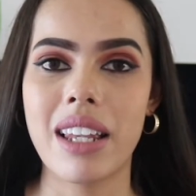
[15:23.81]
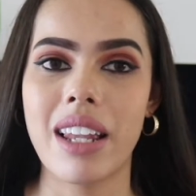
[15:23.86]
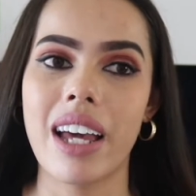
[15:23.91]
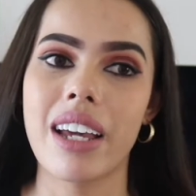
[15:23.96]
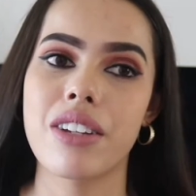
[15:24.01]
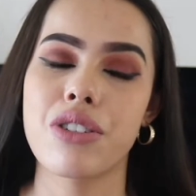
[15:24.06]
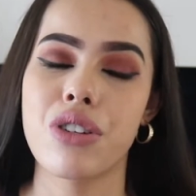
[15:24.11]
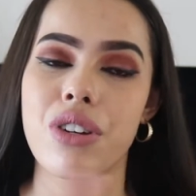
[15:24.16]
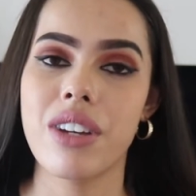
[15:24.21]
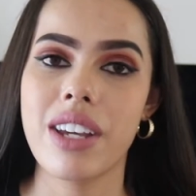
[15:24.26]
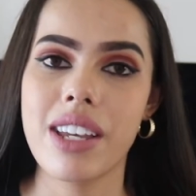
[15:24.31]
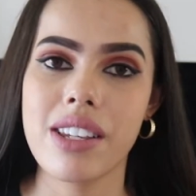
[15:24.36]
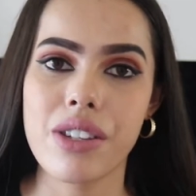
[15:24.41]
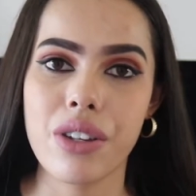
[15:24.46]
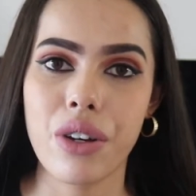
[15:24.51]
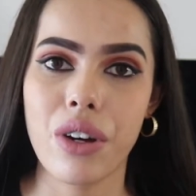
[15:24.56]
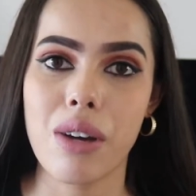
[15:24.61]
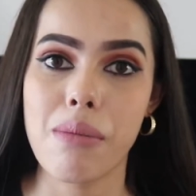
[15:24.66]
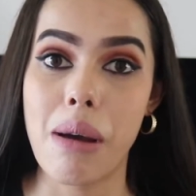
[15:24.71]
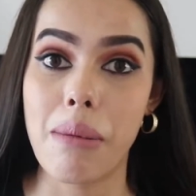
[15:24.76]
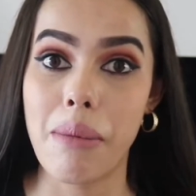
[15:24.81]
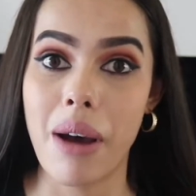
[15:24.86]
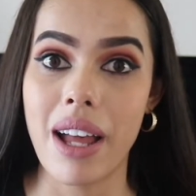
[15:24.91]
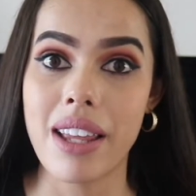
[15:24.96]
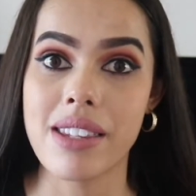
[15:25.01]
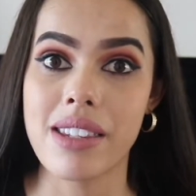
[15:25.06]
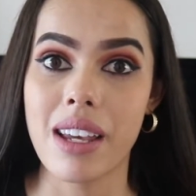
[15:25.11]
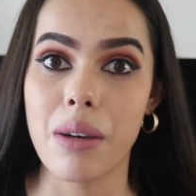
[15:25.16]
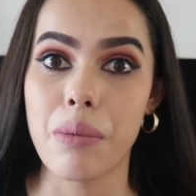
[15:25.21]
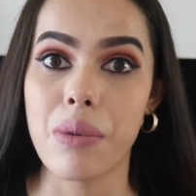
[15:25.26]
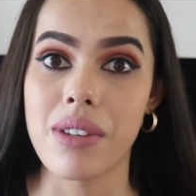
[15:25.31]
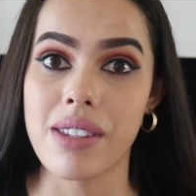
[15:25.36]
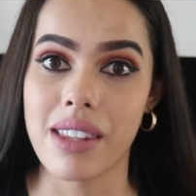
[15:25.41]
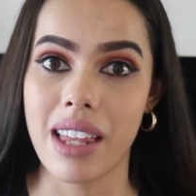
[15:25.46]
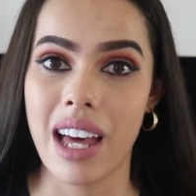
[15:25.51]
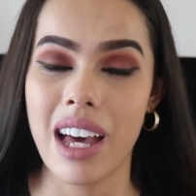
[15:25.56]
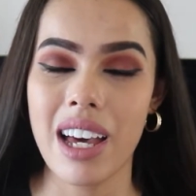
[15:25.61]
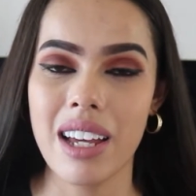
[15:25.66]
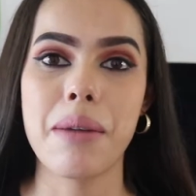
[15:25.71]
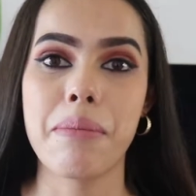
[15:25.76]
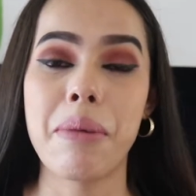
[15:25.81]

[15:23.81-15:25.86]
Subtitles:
like 2 years ago my mindset was that,